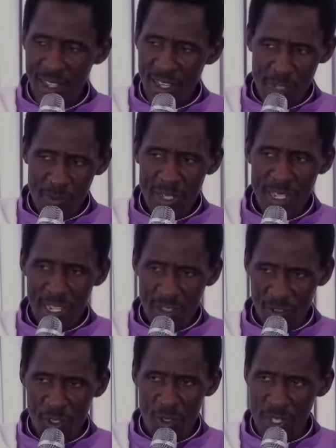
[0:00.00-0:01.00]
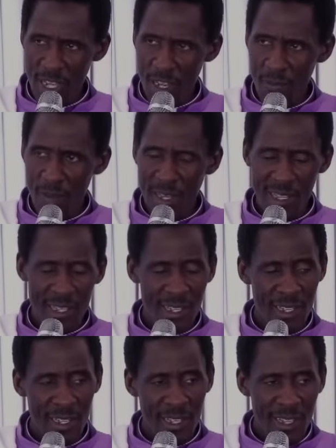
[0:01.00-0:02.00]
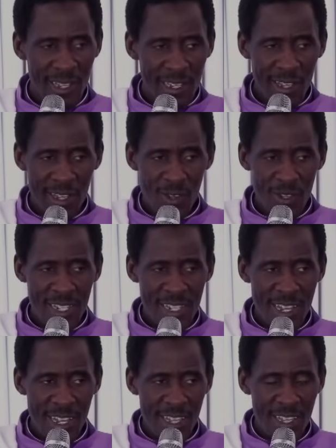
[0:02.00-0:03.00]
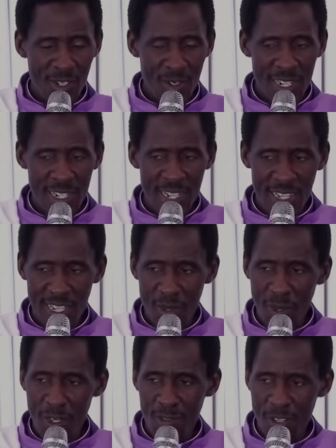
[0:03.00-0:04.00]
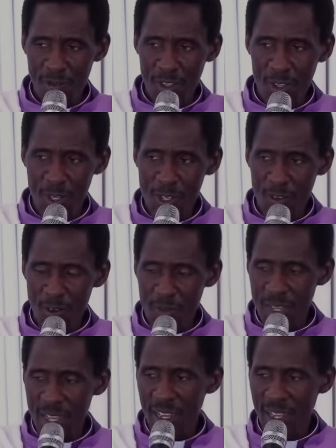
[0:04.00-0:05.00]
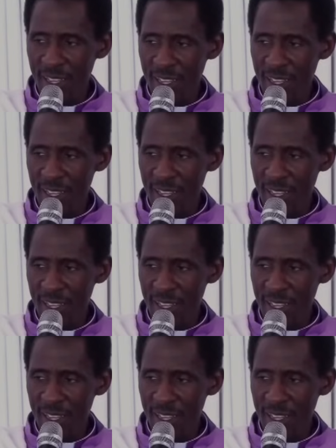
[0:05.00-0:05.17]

Especially visions are hapa. Now he's already, he's already taken one of the visions from here,